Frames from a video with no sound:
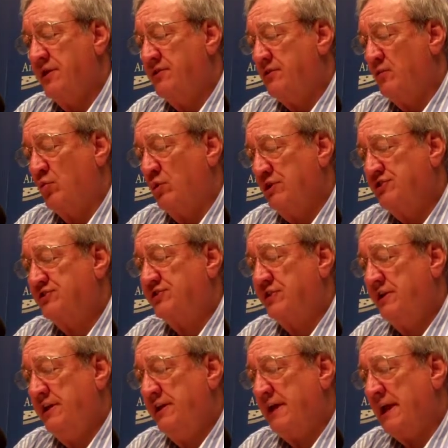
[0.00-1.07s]
we
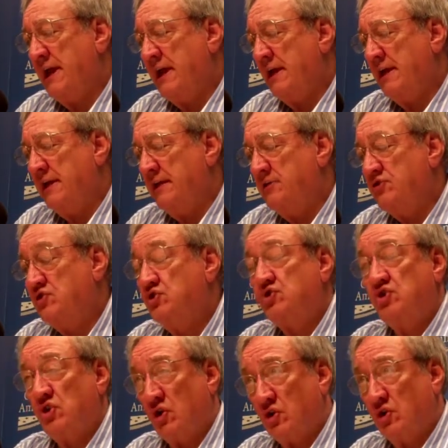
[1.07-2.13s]
see a
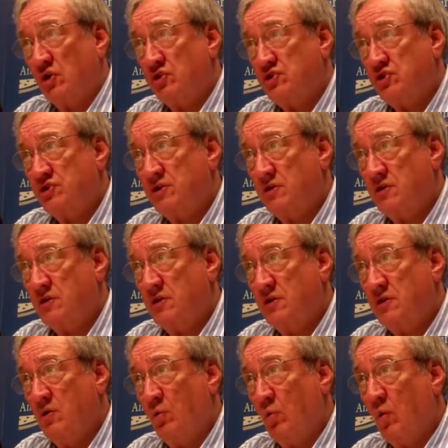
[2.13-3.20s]
church
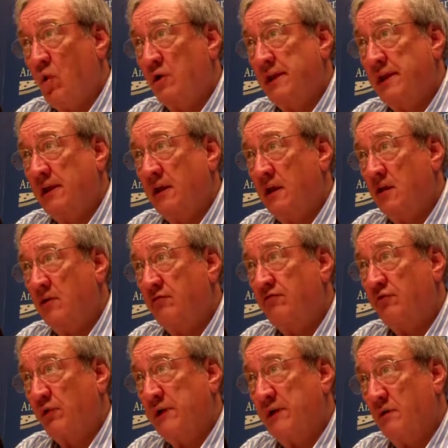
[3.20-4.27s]
wanting
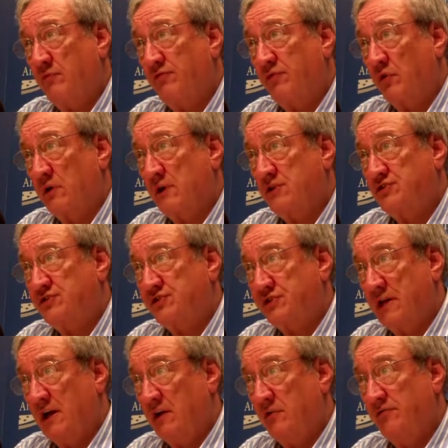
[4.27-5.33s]
freedom for
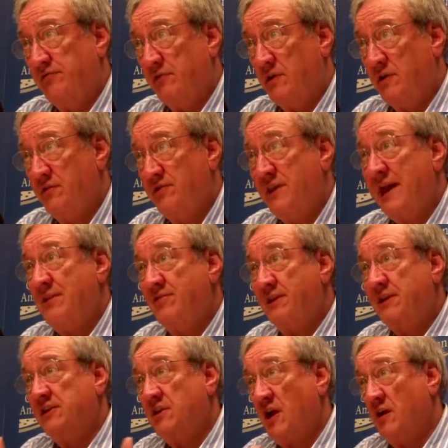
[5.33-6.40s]
itself that
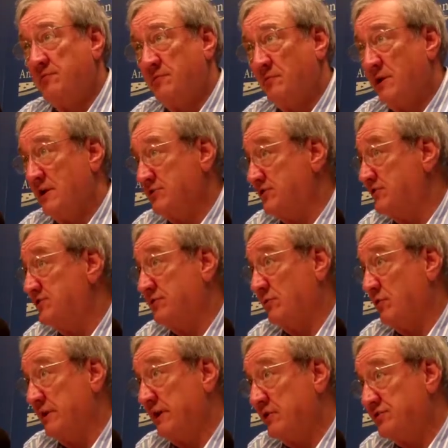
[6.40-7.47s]
then compromises
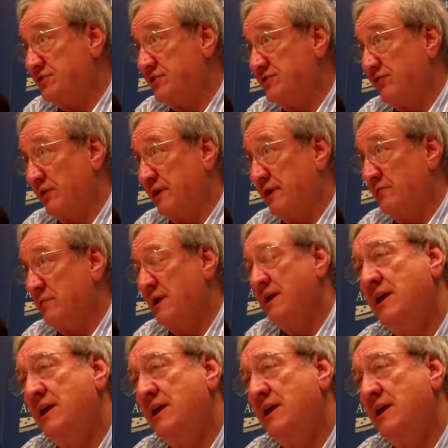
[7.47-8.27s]
someone else's freedom.